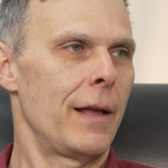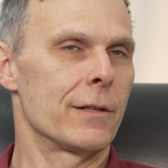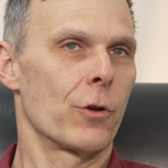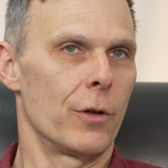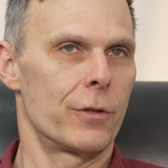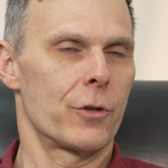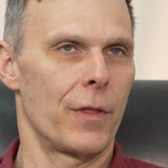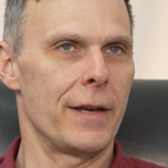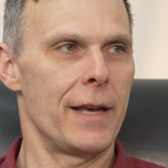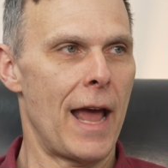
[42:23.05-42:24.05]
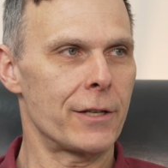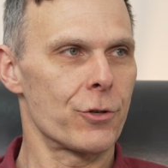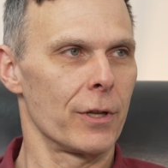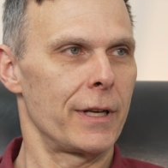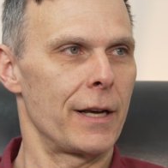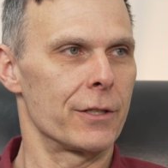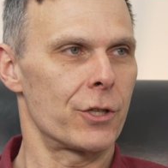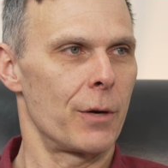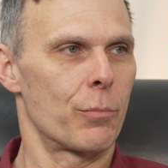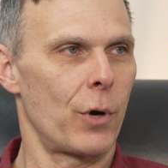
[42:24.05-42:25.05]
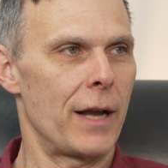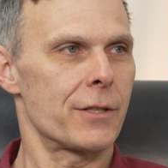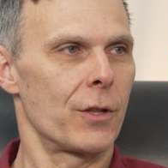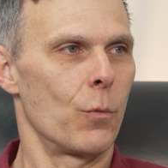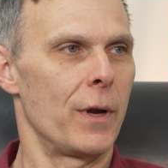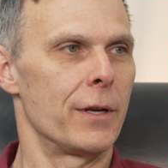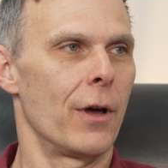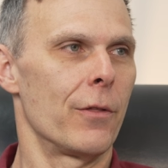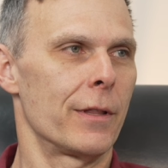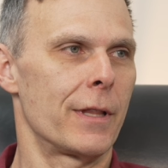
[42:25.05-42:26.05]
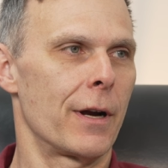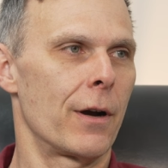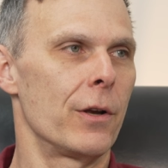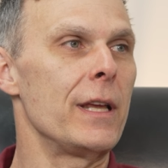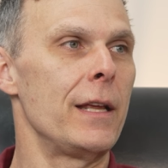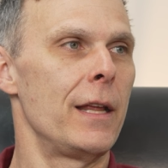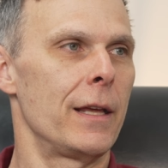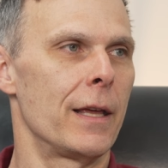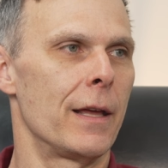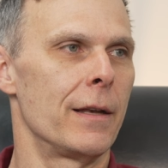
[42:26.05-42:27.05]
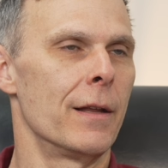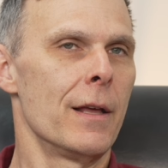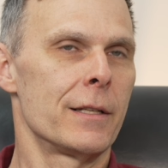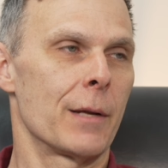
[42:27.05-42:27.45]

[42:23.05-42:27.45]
And so they naturally kind of compress the window that they're eating in